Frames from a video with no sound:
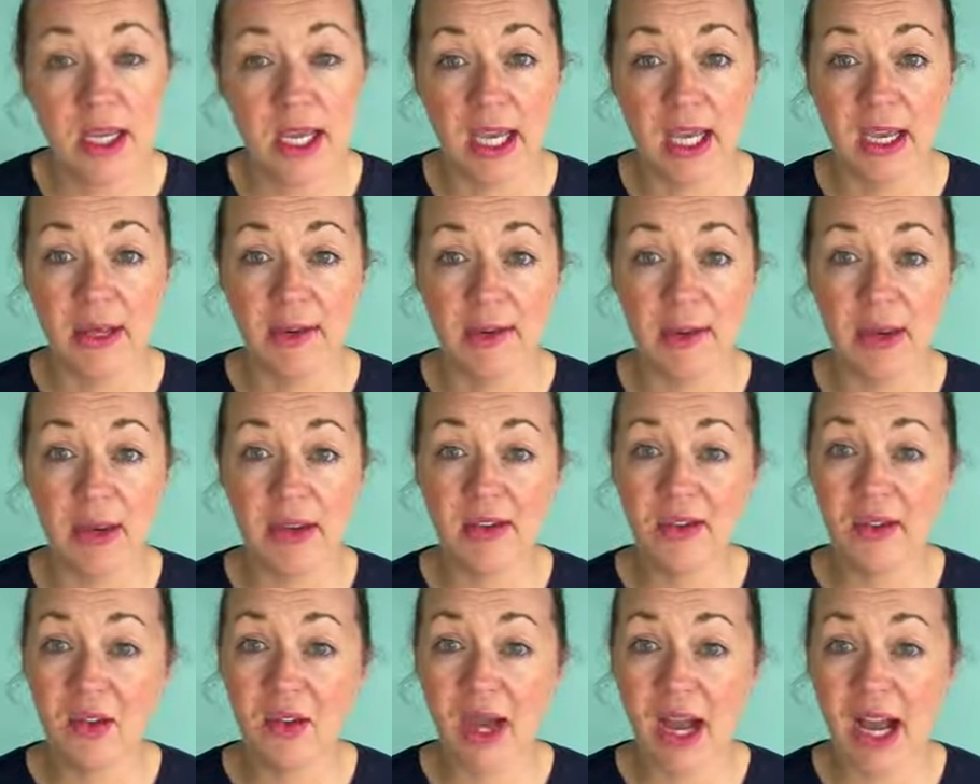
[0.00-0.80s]

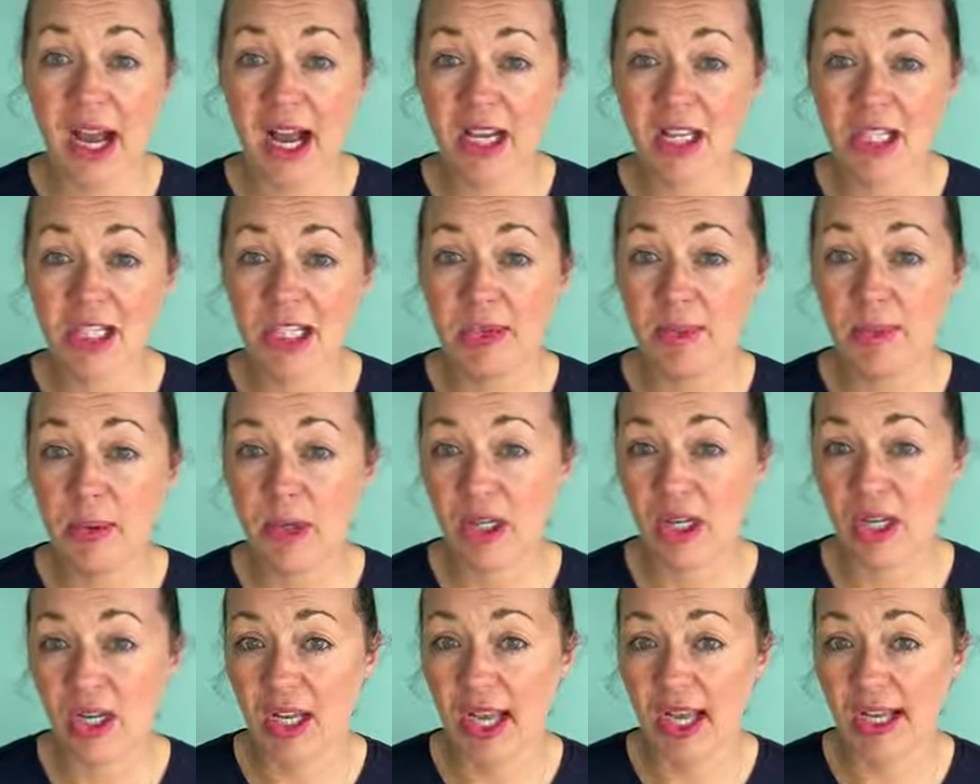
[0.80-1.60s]
If you actually
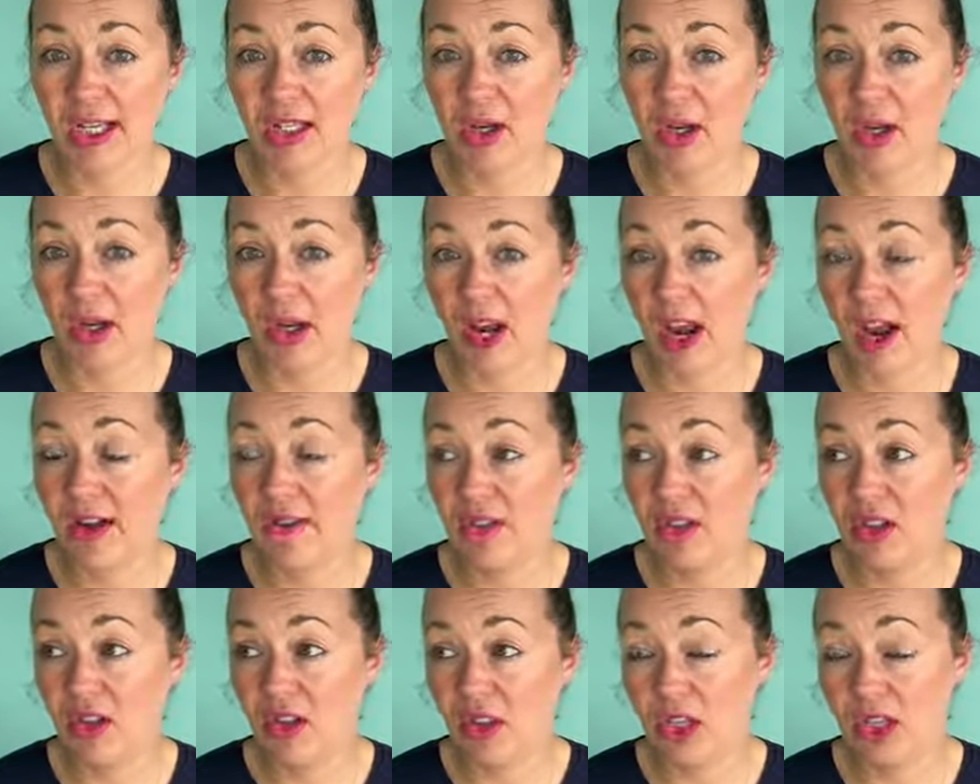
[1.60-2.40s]
put your light on and
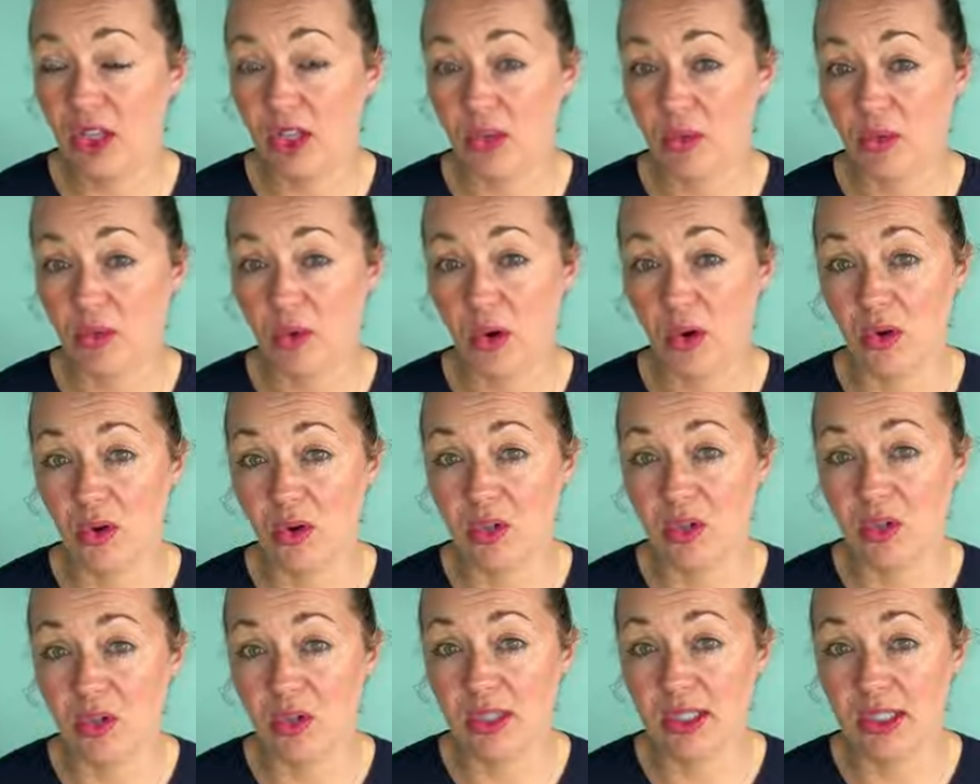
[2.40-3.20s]
have a look at your
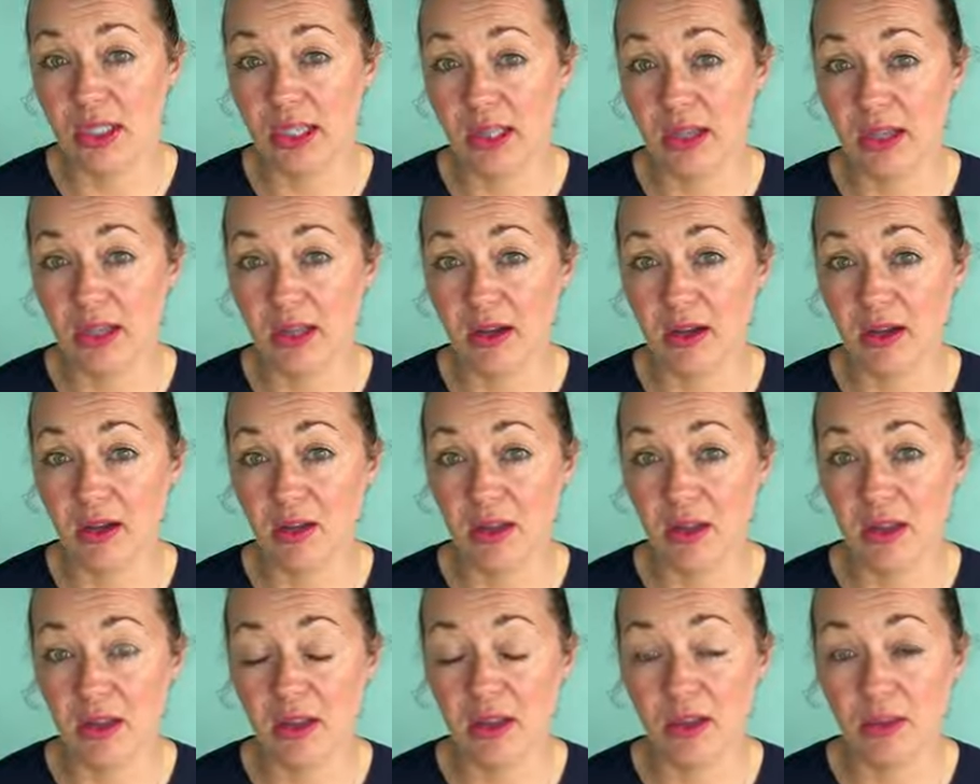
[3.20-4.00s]
walls, you'll see
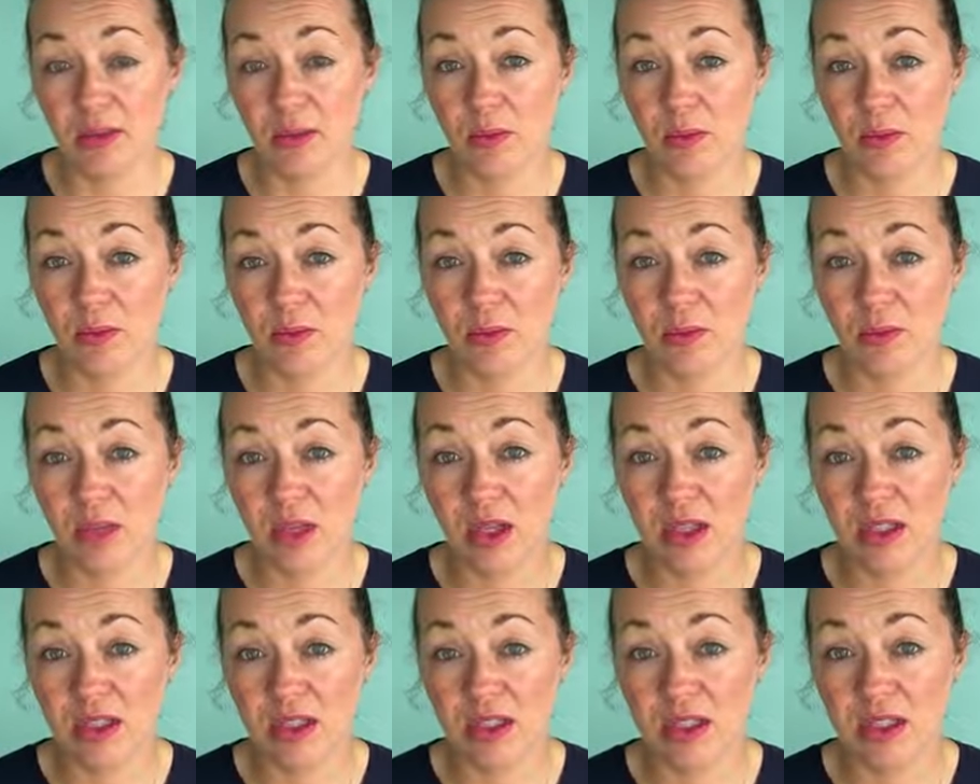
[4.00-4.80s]
that
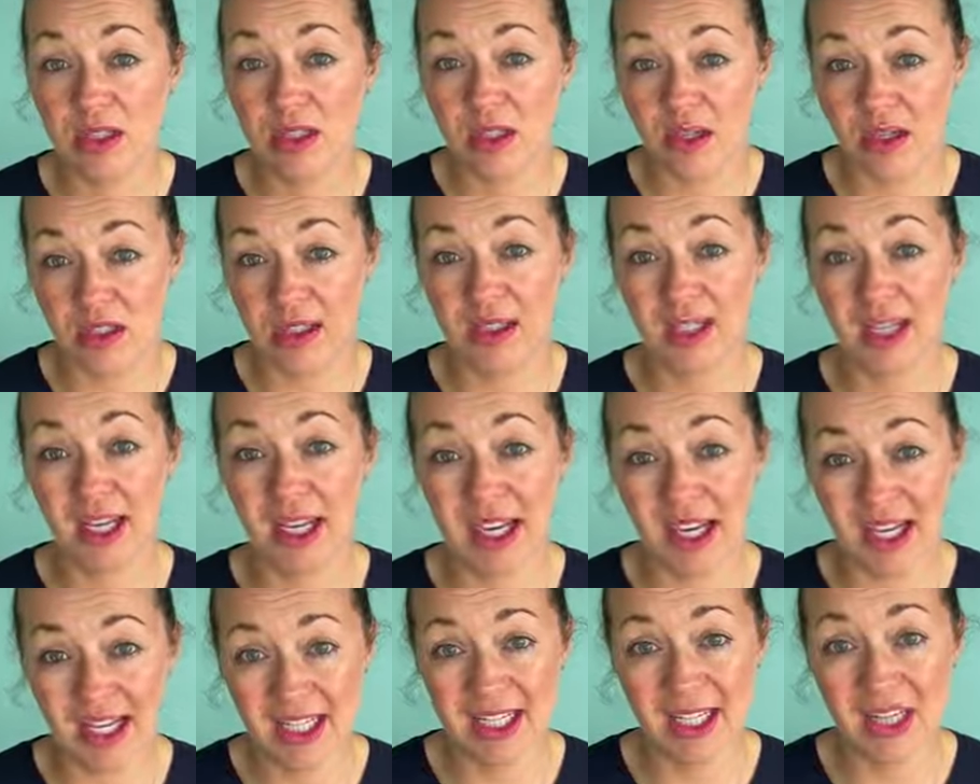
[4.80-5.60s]

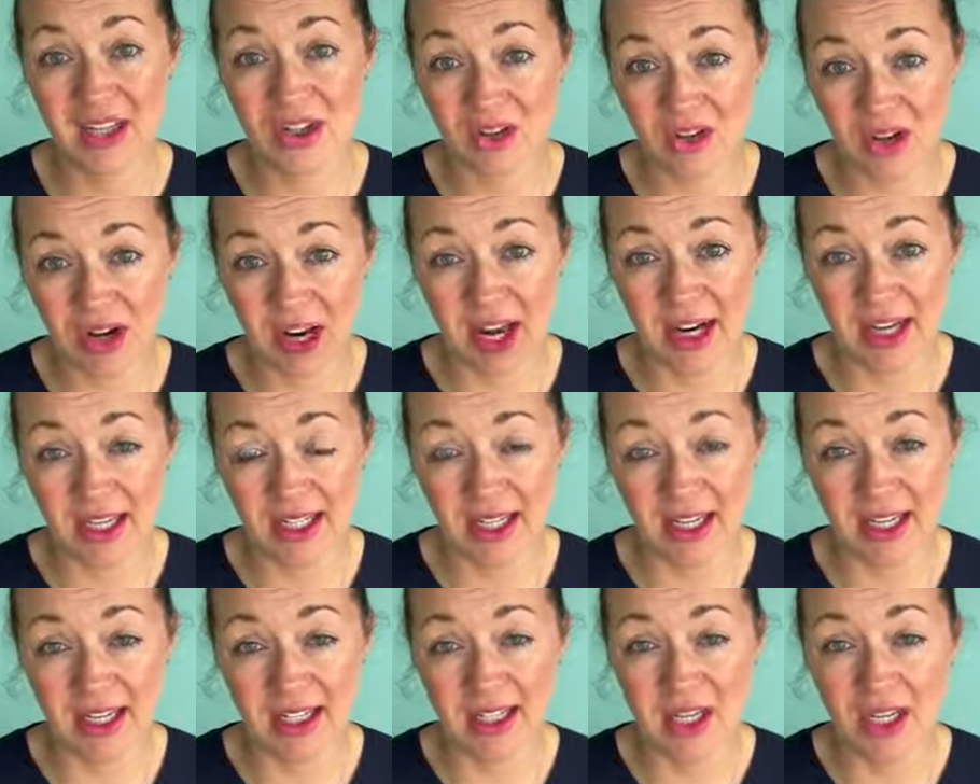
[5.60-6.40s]
dust is
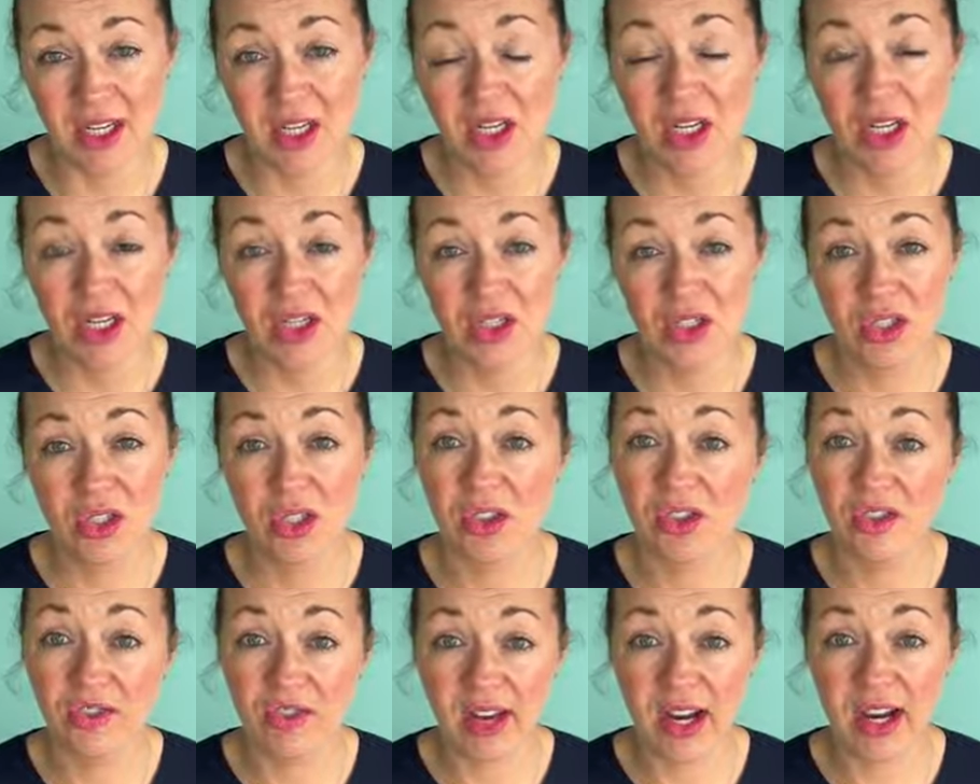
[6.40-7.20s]
attracted
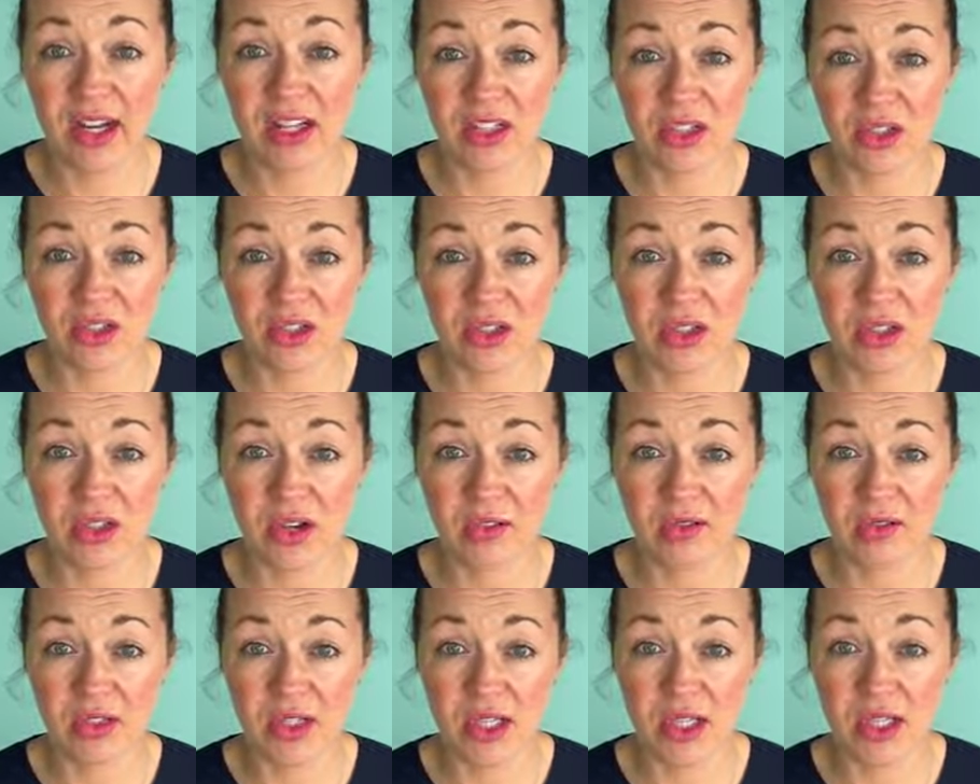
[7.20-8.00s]
to vertical
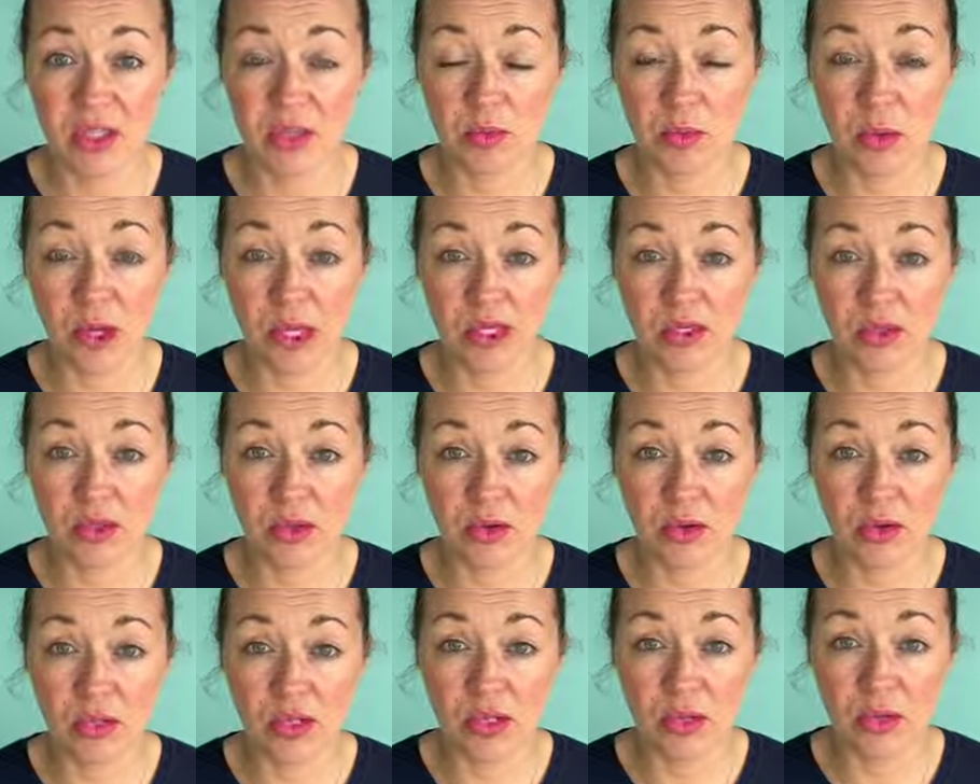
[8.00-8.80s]
surfaces as well as
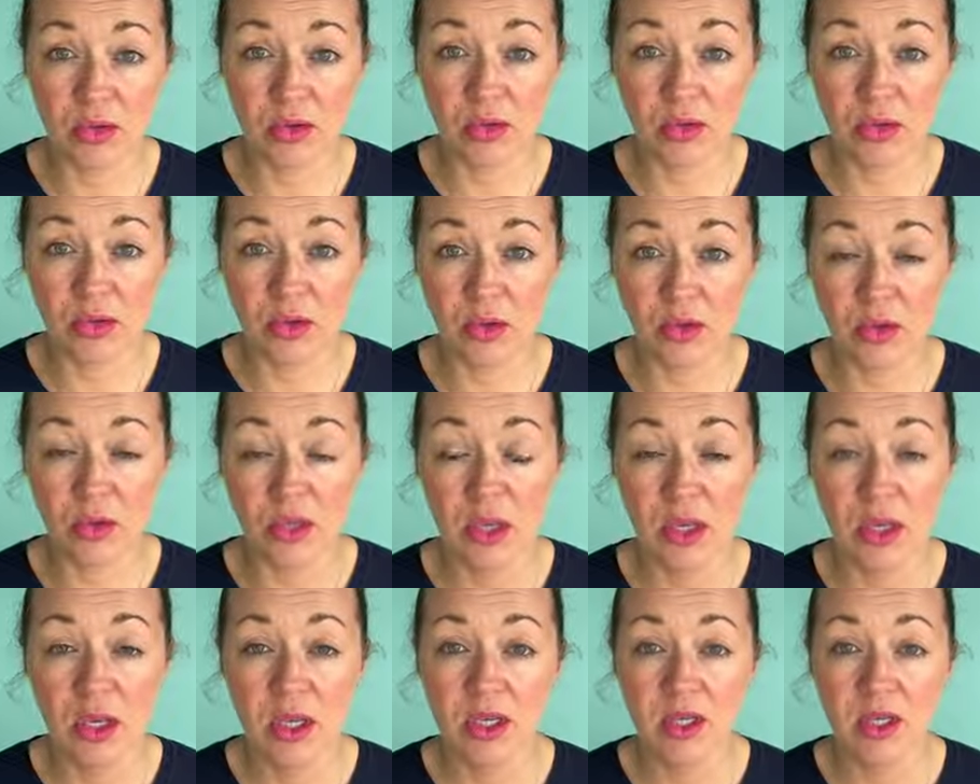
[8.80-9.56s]
horizontal.